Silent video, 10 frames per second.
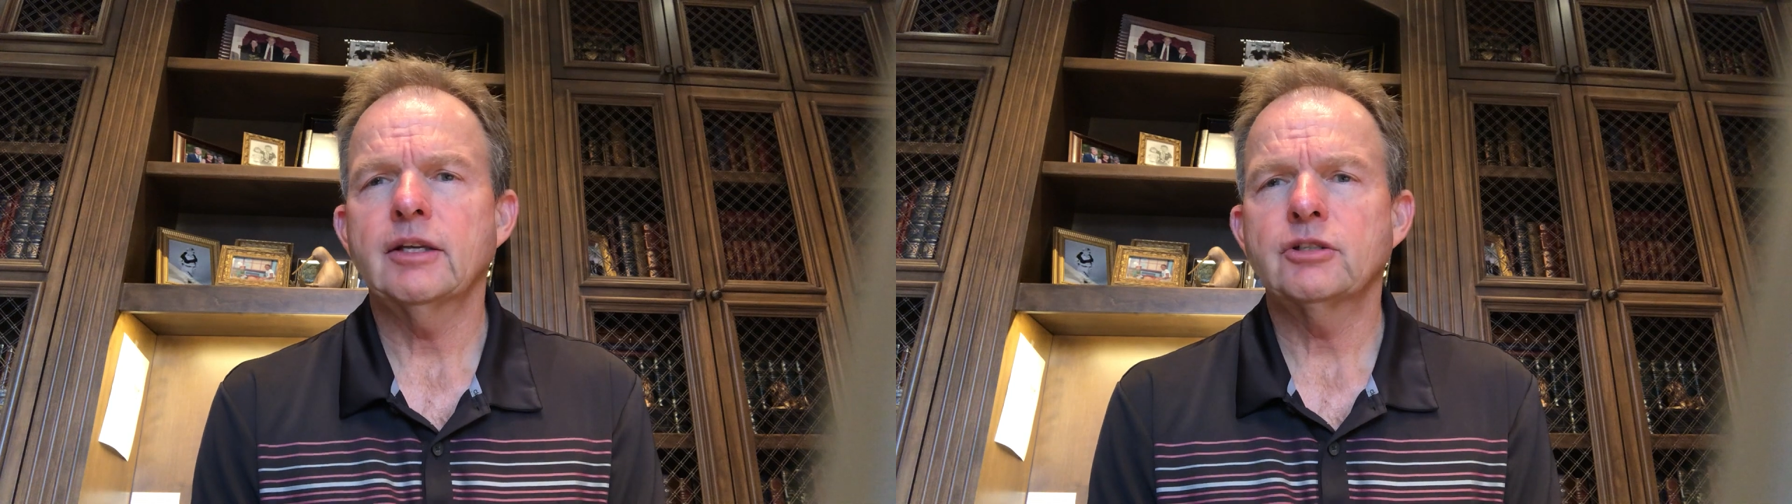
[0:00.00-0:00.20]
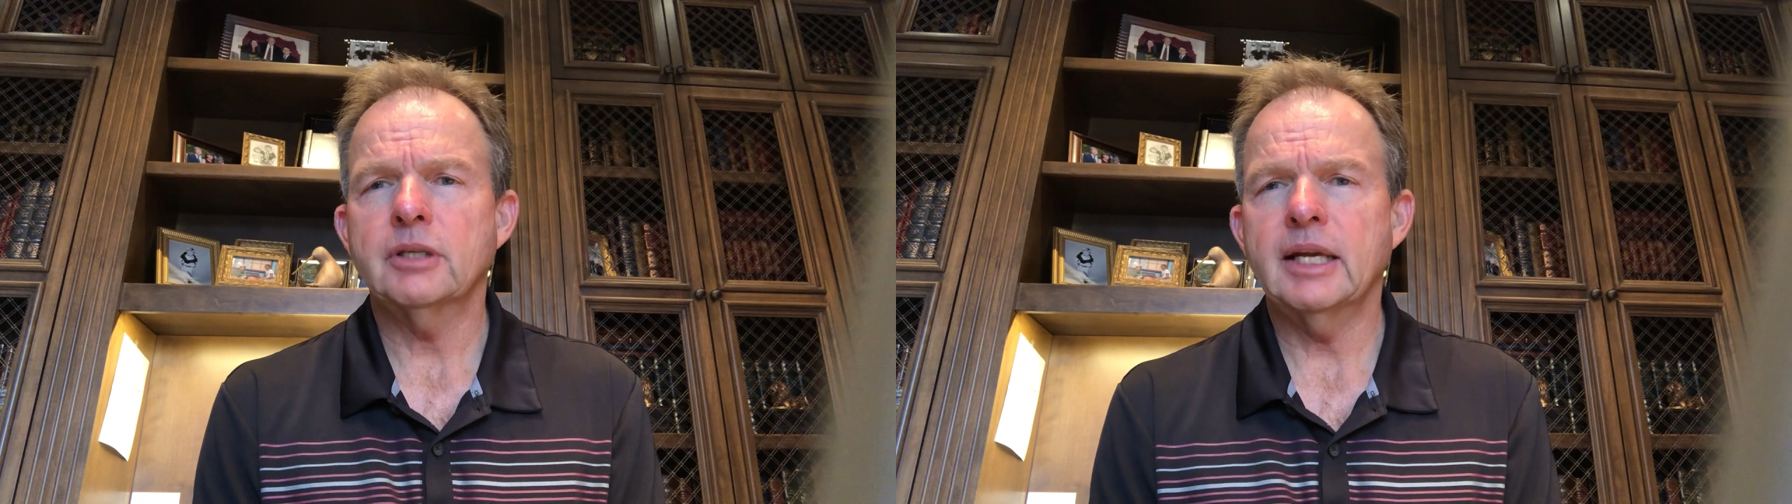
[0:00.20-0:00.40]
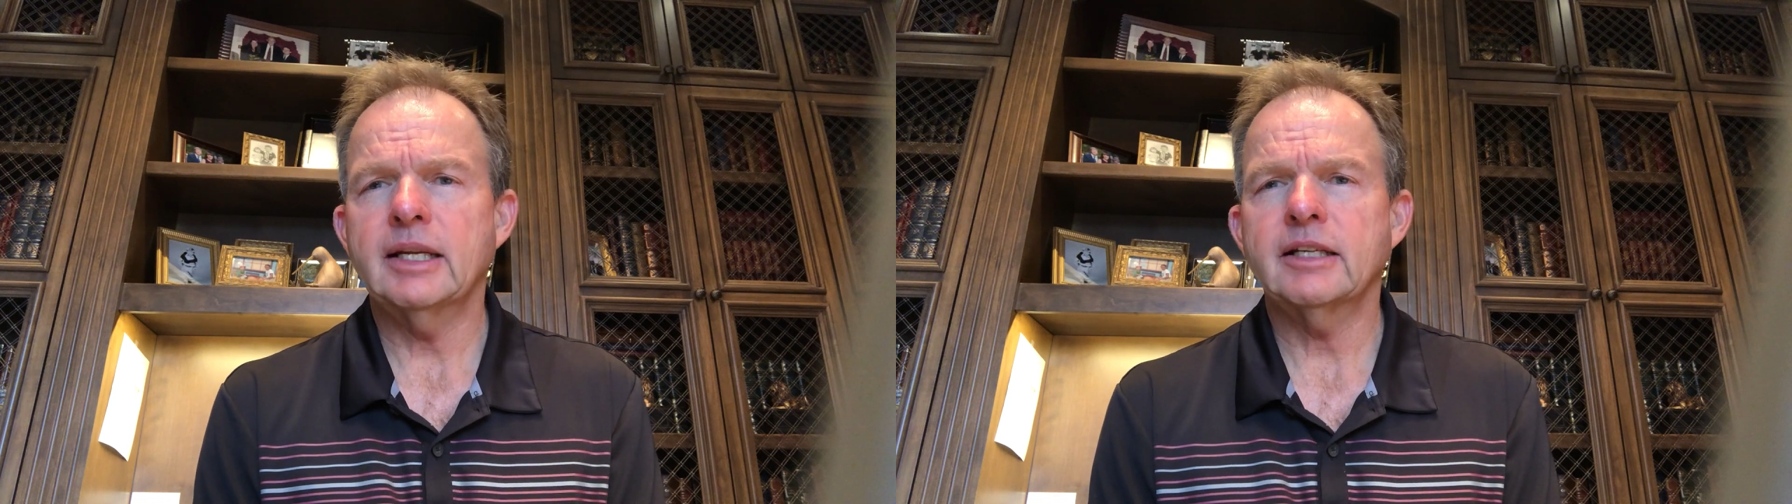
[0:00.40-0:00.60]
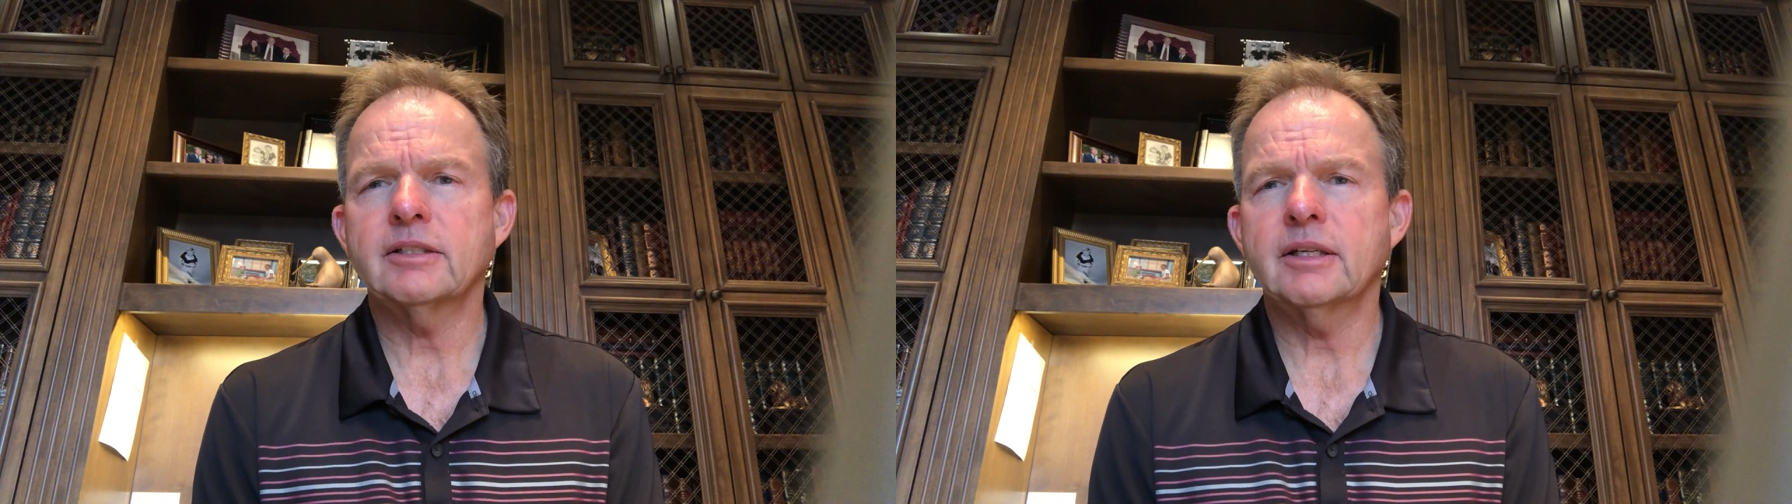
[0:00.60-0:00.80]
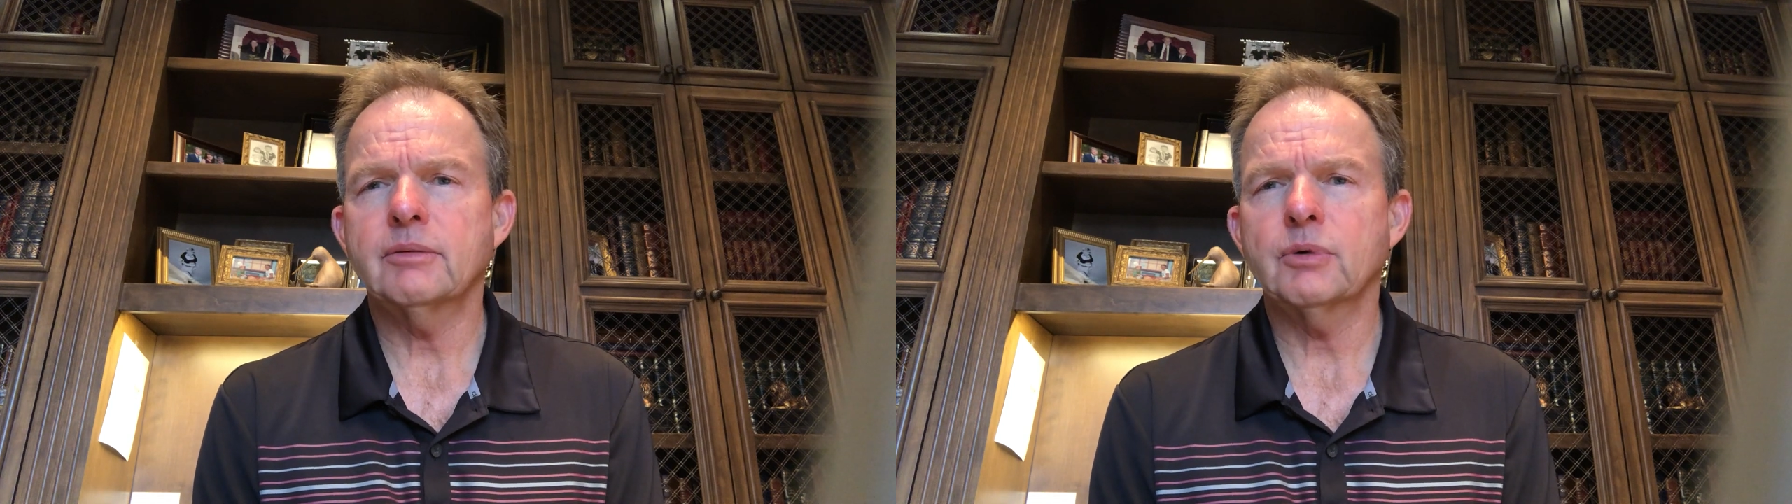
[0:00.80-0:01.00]

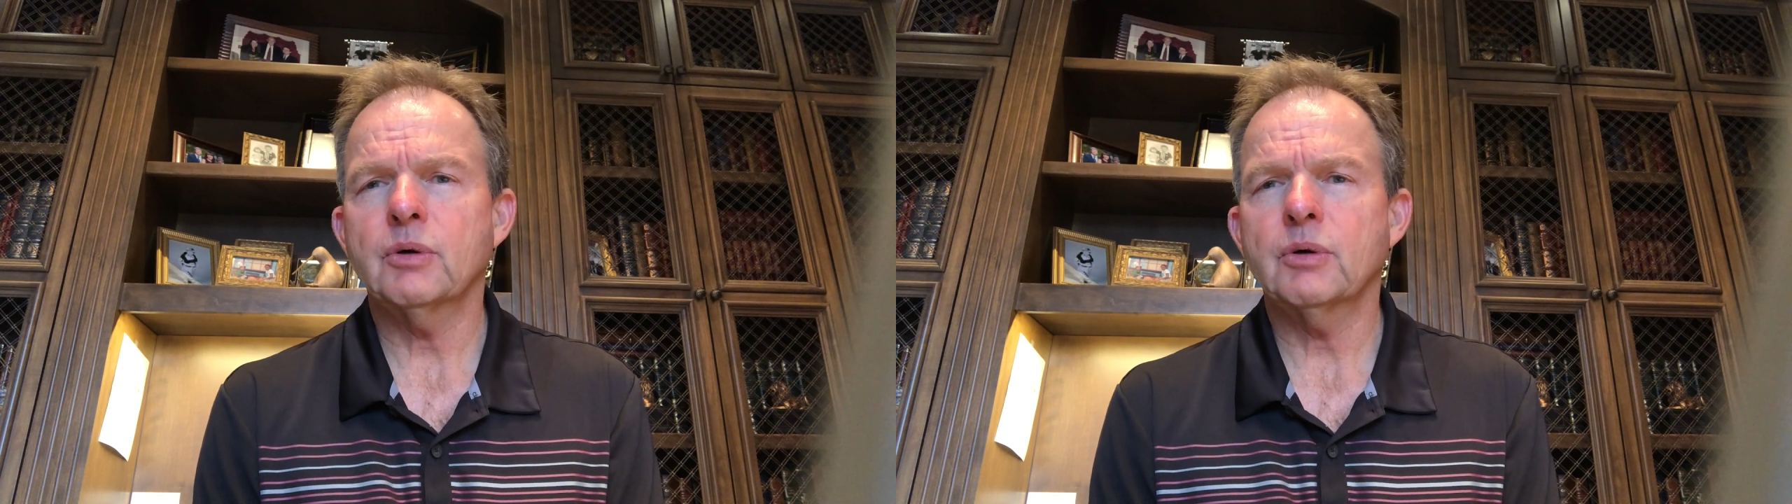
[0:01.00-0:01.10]
genetics and